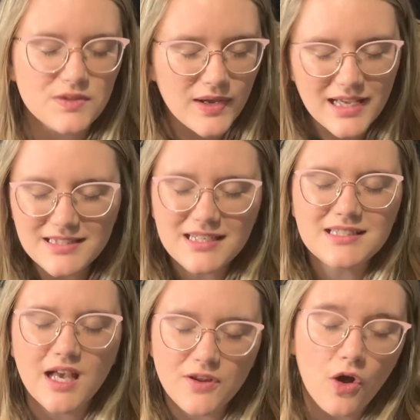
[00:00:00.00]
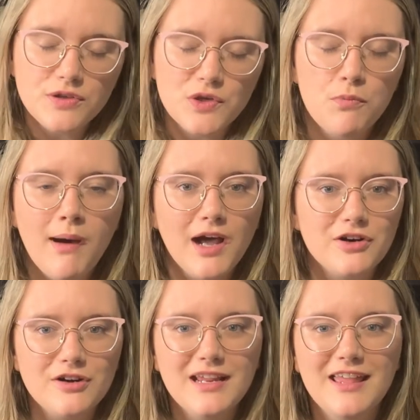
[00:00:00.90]
So I guess it is also
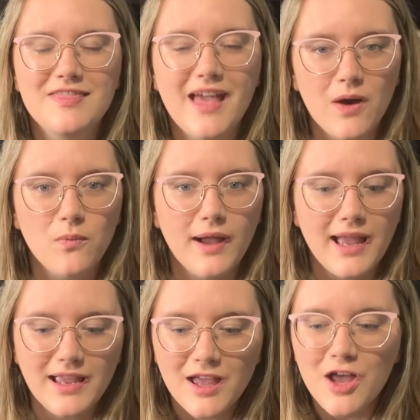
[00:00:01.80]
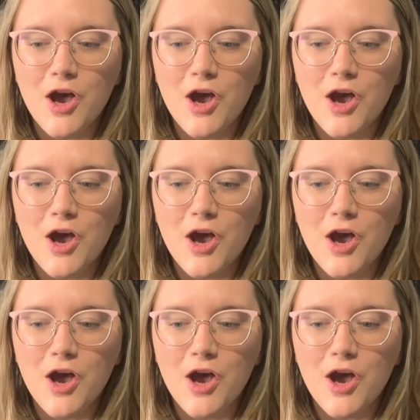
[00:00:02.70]
modern in that way.